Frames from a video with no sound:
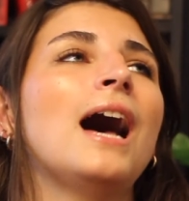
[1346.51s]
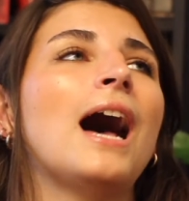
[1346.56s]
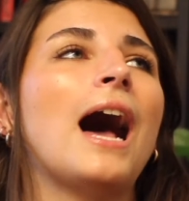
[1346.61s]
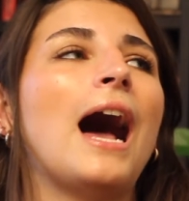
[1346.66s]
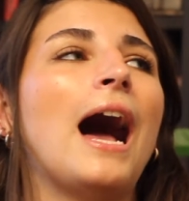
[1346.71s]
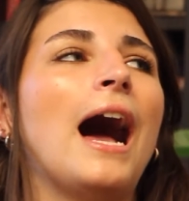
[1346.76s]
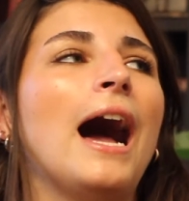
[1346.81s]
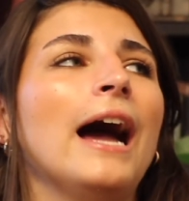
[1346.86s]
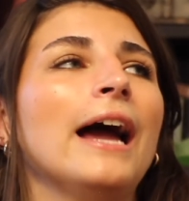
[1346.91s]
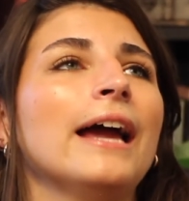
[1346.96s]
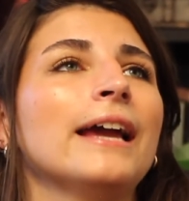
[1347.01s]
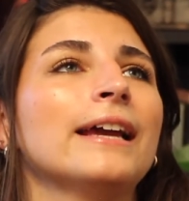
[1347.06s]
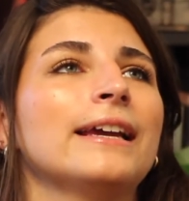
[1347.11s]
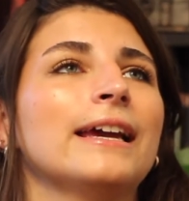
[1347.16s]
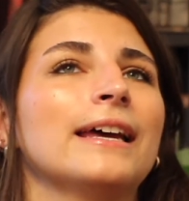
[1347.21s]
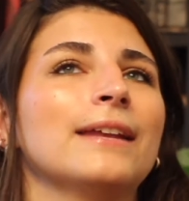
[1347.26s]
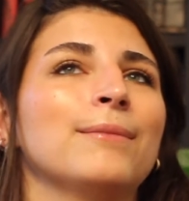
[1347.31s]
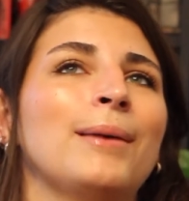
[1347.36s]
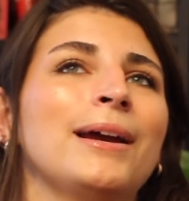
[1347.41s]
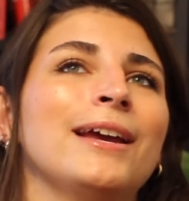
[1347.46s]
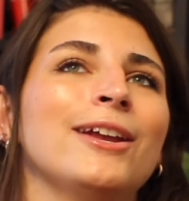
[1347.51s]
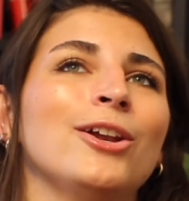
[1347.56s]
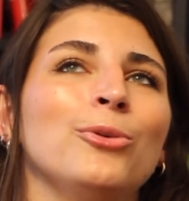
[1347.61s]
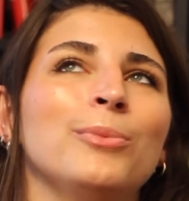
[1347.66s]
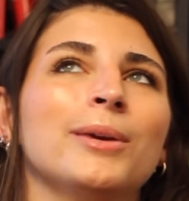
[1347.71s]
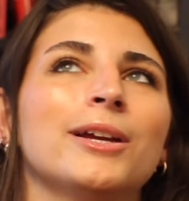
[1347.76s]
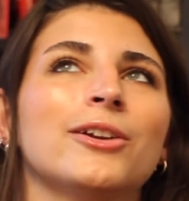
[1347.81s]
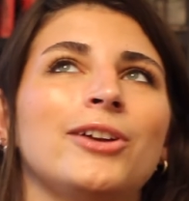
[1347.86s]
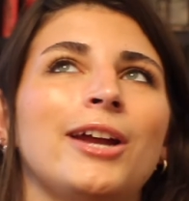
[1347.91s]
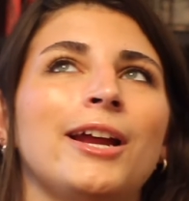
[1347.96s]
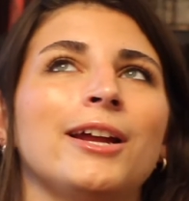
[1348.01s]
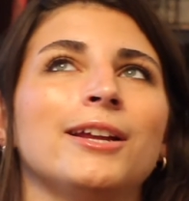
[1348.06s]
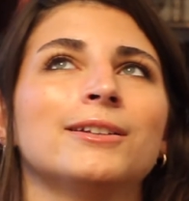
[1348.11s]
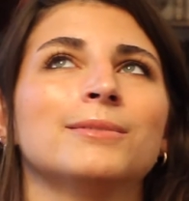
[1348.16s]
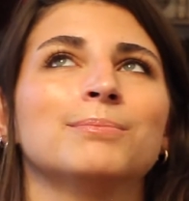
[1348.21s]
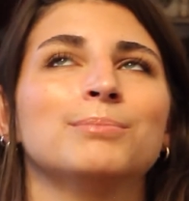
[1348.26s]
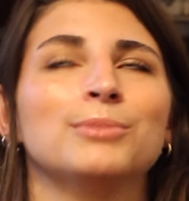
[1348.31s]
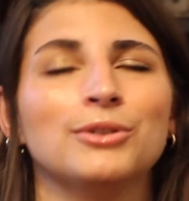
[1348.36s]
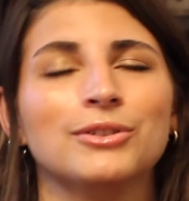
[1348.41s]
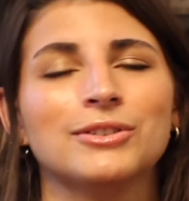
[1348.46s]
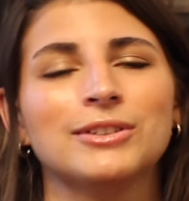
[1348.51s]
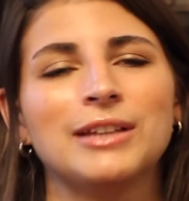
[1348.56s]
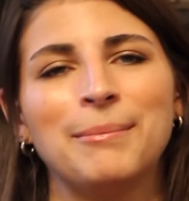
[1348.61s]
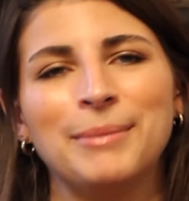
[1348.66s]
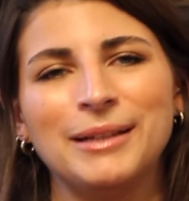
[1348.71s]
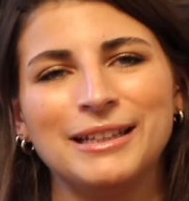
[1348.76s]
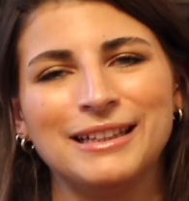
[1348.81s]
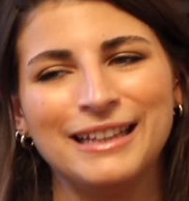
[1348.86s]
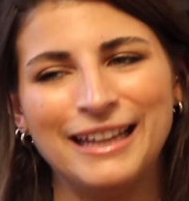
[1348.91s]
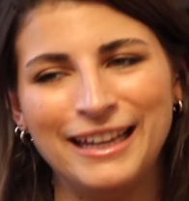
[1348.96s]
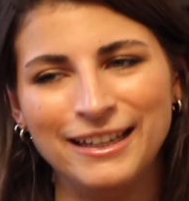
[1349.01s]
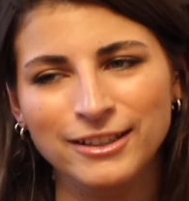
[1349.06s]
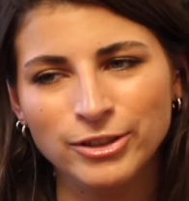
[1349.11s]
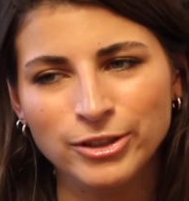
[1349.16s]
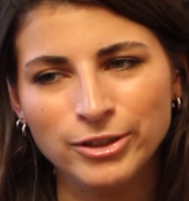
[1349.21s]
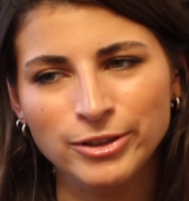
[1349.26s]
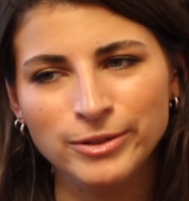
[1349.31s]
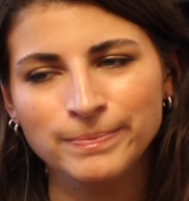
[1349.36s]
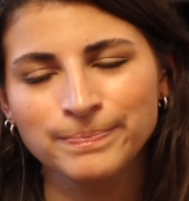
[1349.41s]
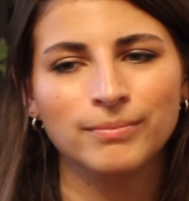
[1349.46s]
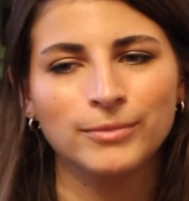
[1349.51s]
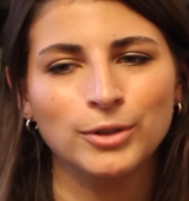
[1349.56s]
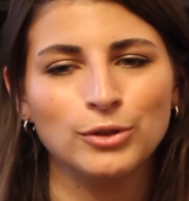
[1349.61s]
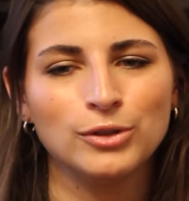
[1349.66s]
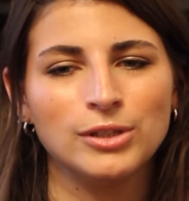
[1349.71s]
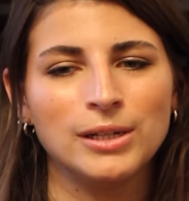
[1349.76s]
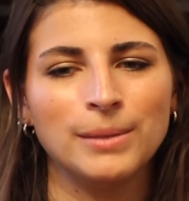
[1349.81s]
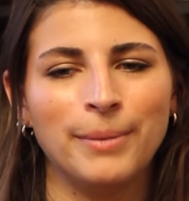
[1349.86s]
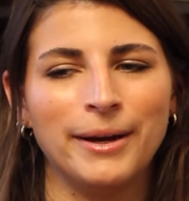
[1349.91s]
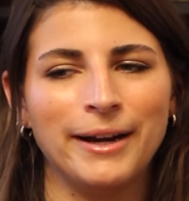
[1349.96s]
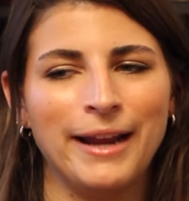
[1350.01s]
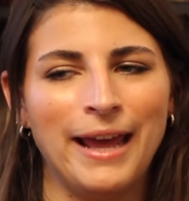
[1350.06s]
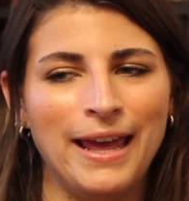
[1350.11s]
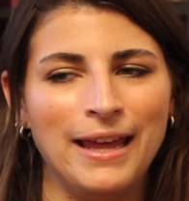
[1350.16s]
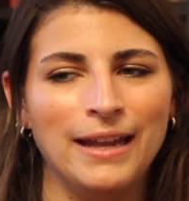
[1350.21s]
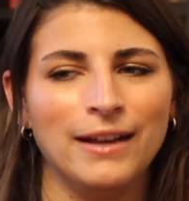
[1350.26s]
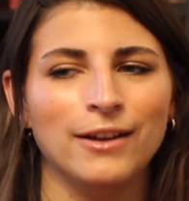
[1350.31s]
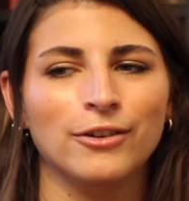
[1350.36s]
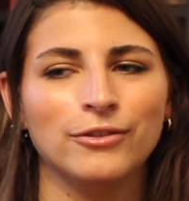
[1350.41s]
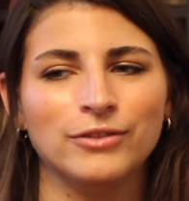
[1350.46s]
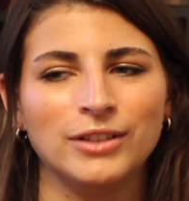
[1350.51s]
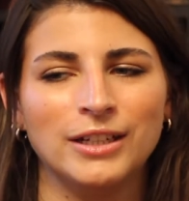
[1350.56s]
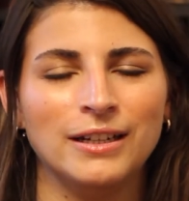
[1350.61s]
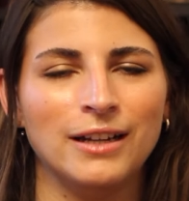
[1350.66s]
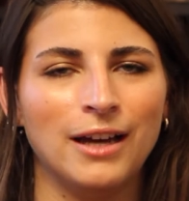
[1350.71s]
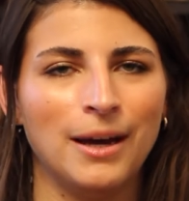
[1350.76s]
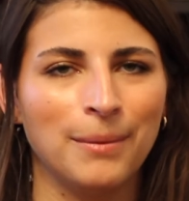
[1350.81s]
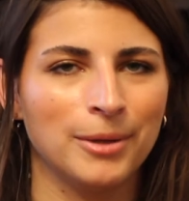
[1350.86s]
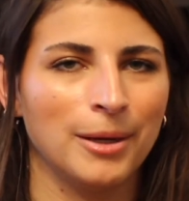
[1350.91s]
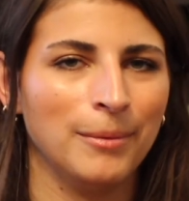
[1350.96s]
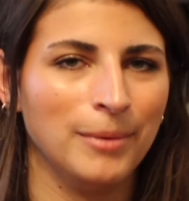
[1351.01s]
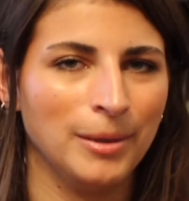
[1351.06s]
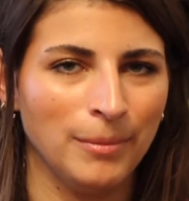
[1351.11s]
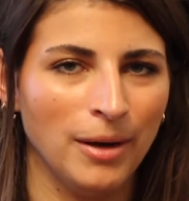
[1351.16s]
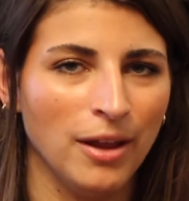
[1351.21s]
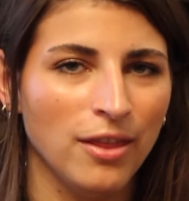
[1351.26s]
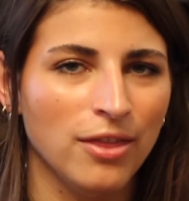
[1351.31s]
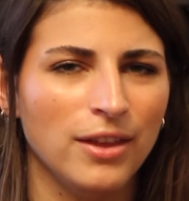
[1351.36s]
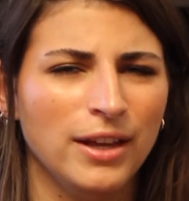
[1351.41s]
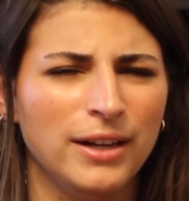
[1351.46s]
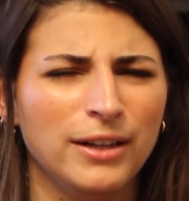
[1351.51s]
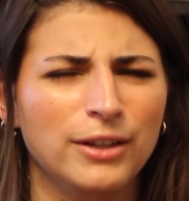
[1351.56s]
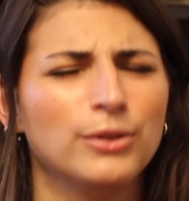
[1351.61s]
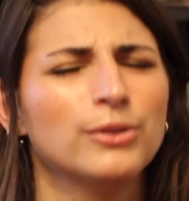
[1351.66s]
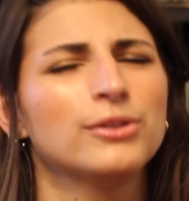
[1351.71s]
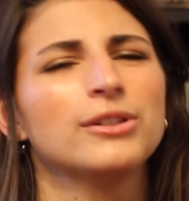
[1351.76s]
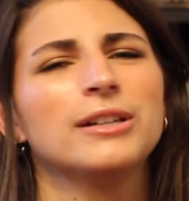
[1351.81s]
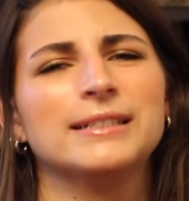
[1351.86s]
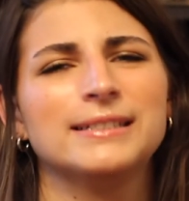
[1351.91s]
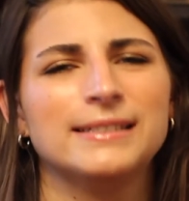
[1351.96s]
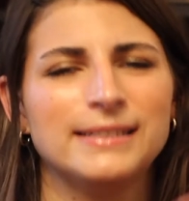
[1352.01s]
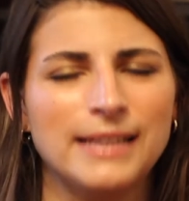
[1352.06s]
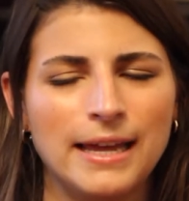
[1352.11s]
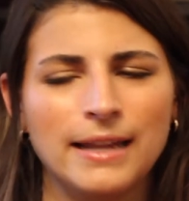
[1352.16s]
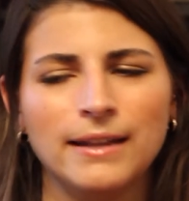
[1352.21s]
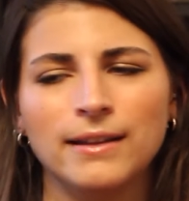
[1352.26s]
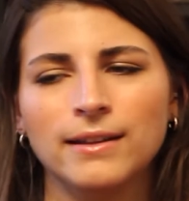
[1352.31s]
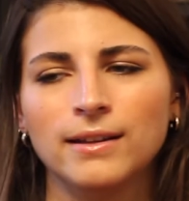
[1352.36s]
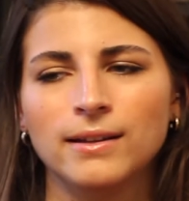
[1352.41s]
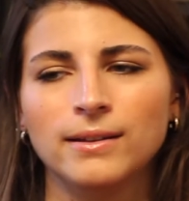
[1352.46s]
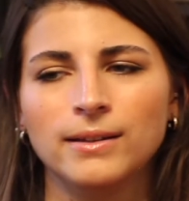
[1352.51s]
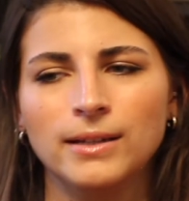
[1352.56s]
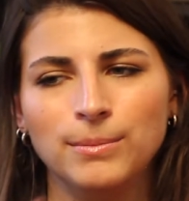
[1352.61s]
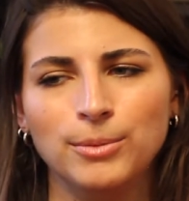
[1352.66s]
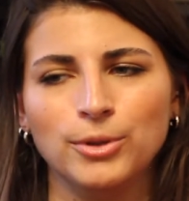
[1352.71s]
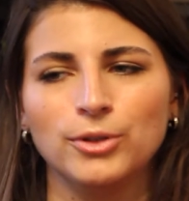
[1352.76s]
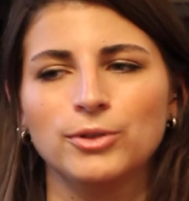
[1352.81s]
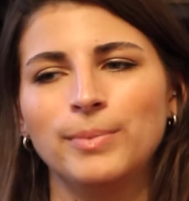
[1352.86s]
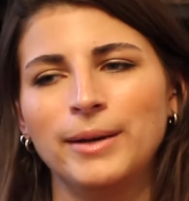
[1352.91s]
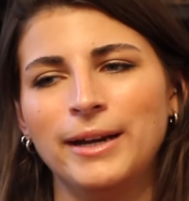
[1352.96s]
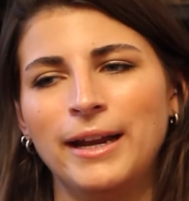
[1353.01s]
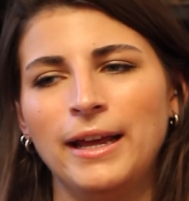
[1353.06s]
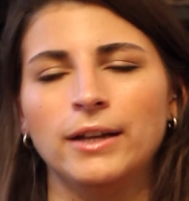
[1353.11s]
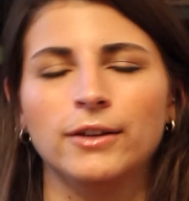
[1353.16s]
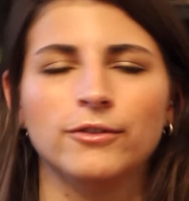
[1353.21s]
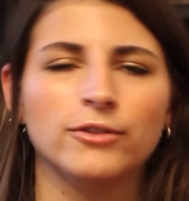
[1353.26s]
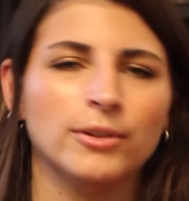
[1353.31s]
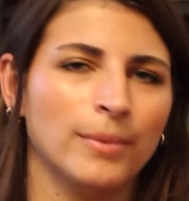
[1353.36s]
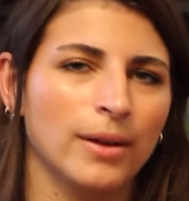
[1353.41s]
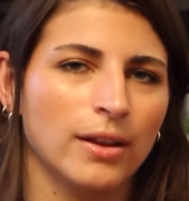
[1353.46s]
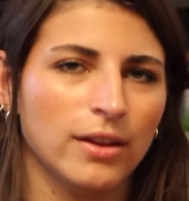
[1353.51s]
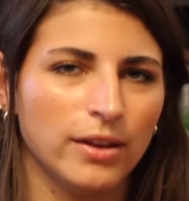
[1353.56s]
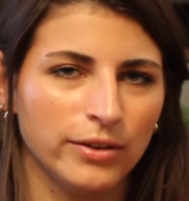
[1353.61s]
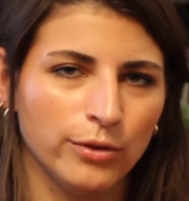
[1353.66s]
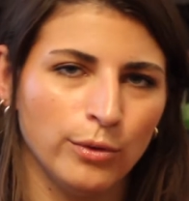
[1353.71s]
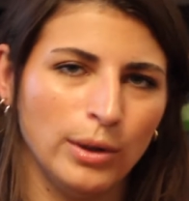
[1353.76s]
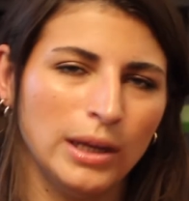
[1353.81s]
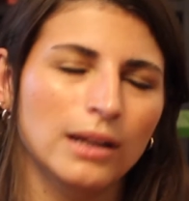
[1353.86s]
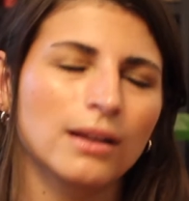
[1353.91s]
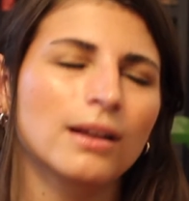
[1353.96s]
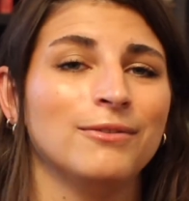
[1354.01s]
I get my Illumicrate books a bit later, usually by the end of the upcoming month. And they usually send their books by the end of the month as well.